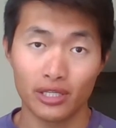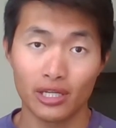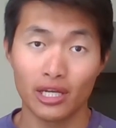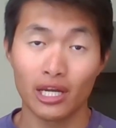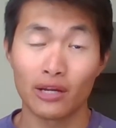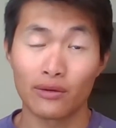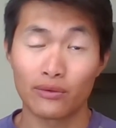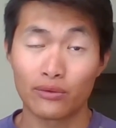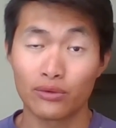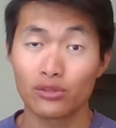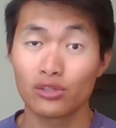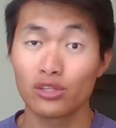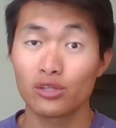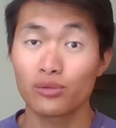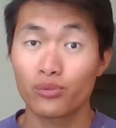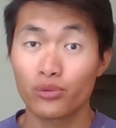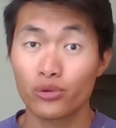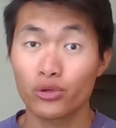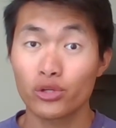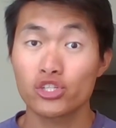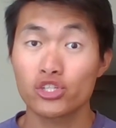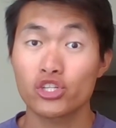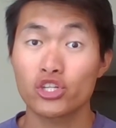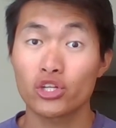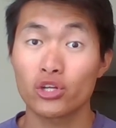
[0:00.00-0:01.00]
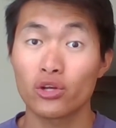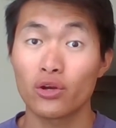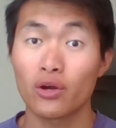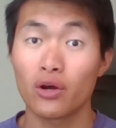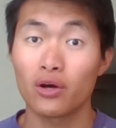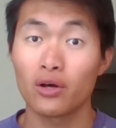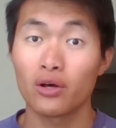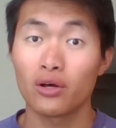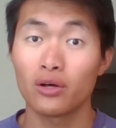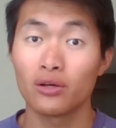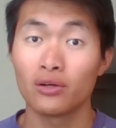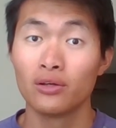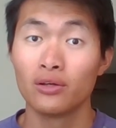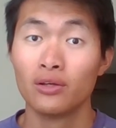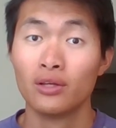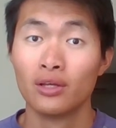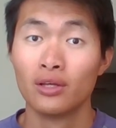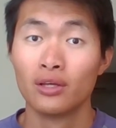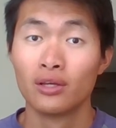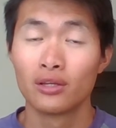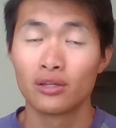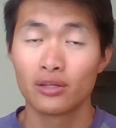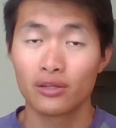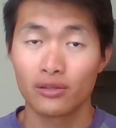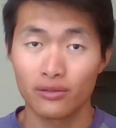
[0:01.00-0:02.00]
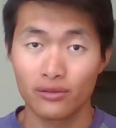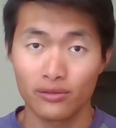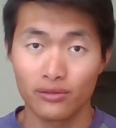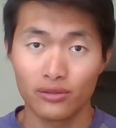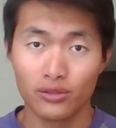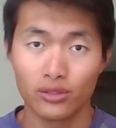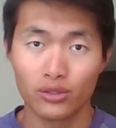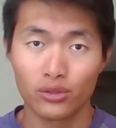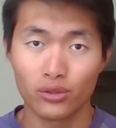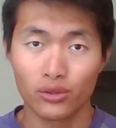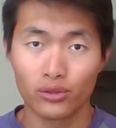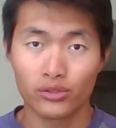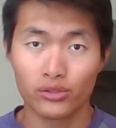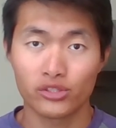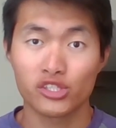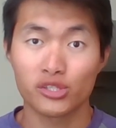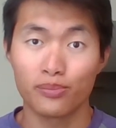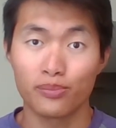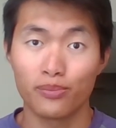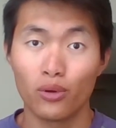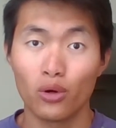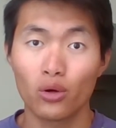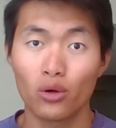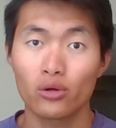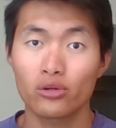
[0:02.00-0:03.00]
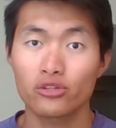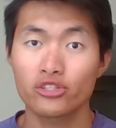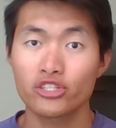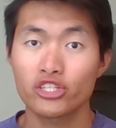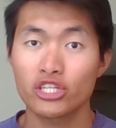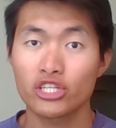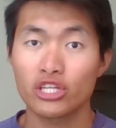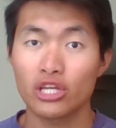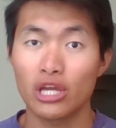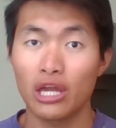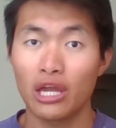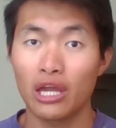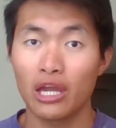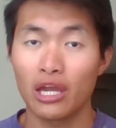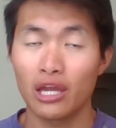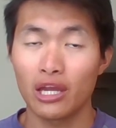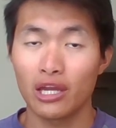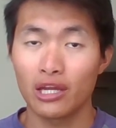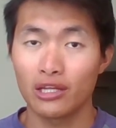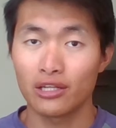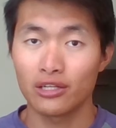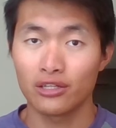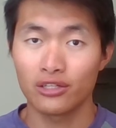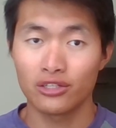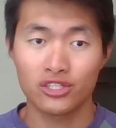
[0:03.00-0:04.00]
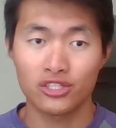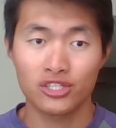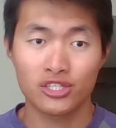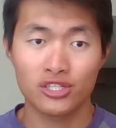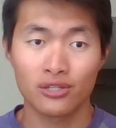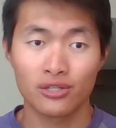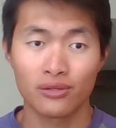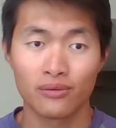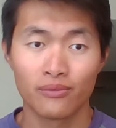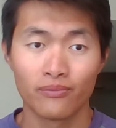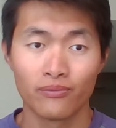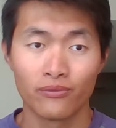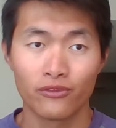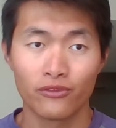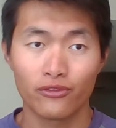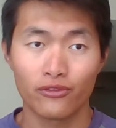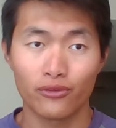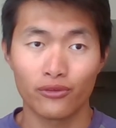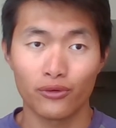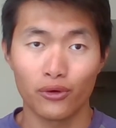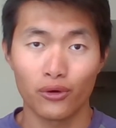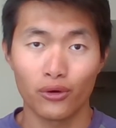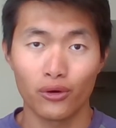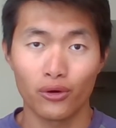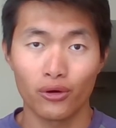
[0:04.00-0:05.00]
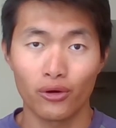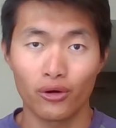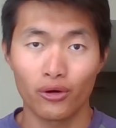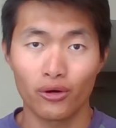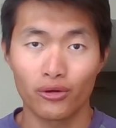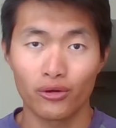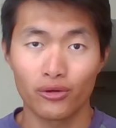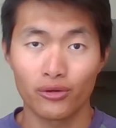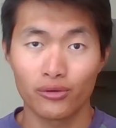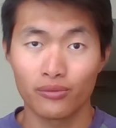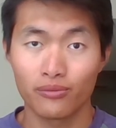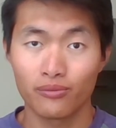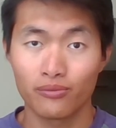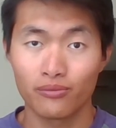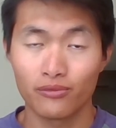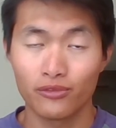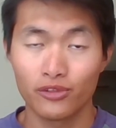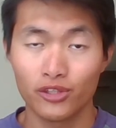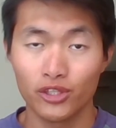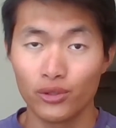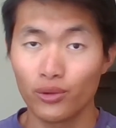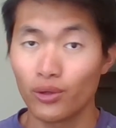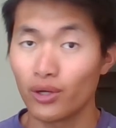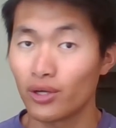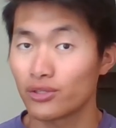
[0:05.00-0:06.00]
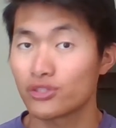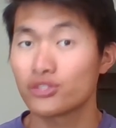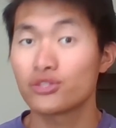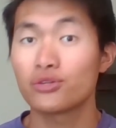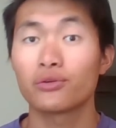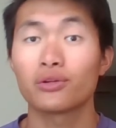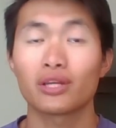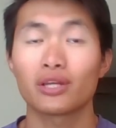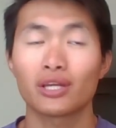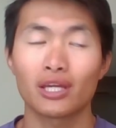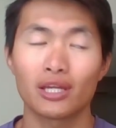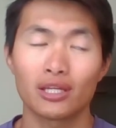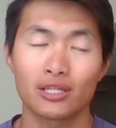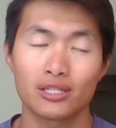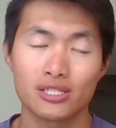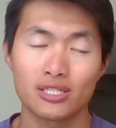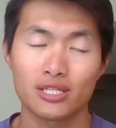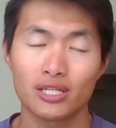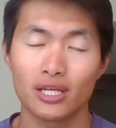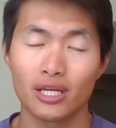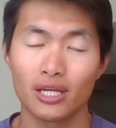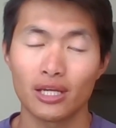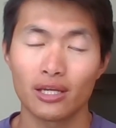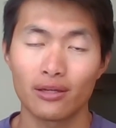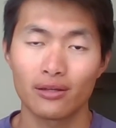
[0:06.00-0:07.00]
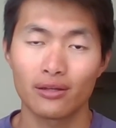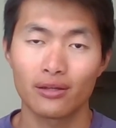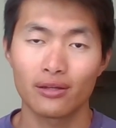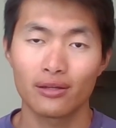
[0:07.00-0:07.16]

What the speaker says: I really appreciate all your support and for you all tuning in today.